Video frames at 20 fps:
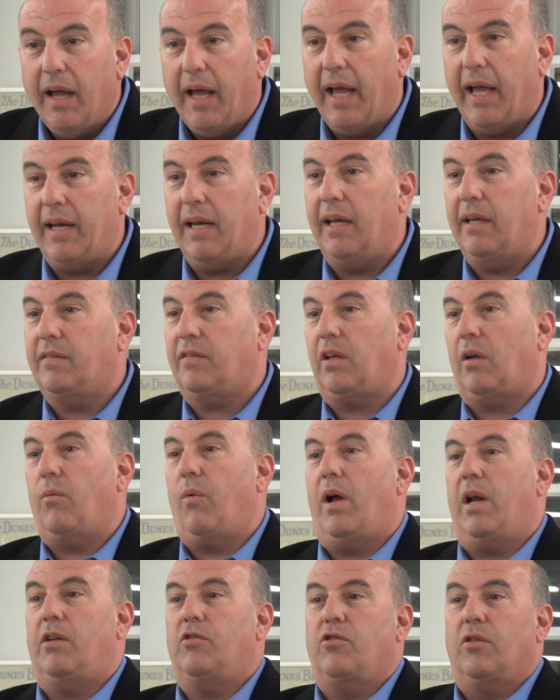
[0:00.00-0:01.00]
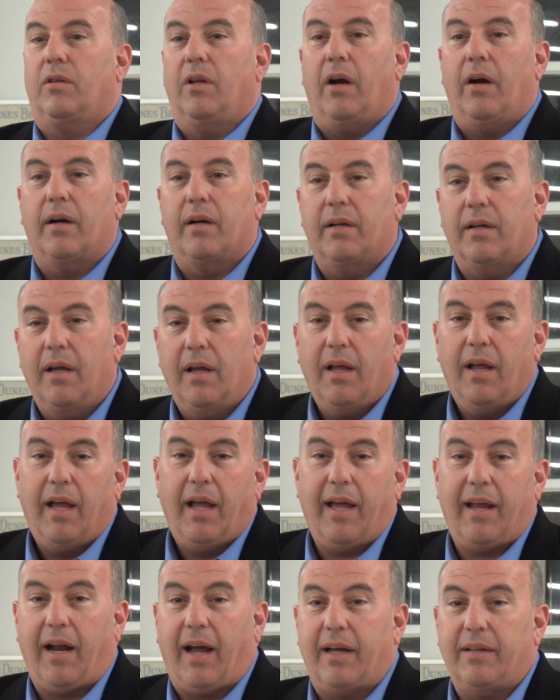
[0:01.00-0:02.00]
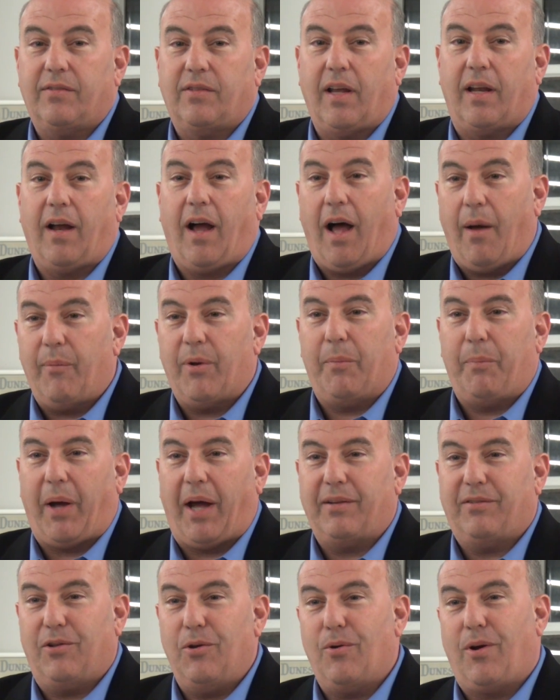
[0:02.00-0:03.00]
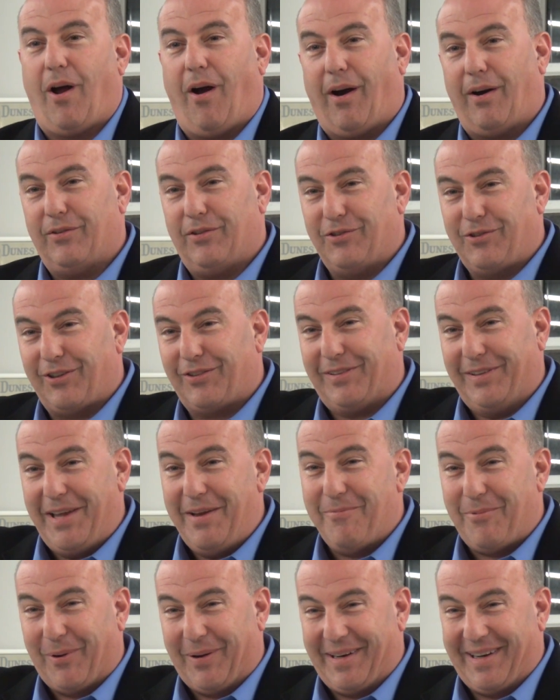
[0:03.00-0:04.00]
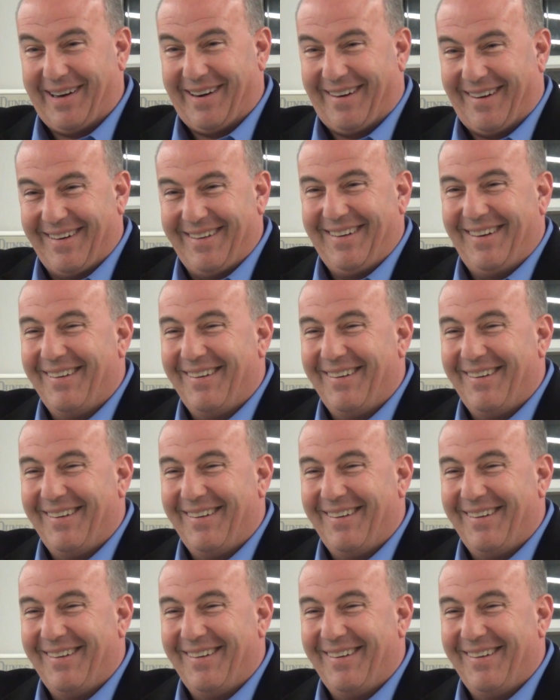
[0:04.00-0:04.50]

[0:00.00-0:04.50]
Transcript: And he said, what did you learn? And I said, I'm going to buy 2 cars and just leave one here.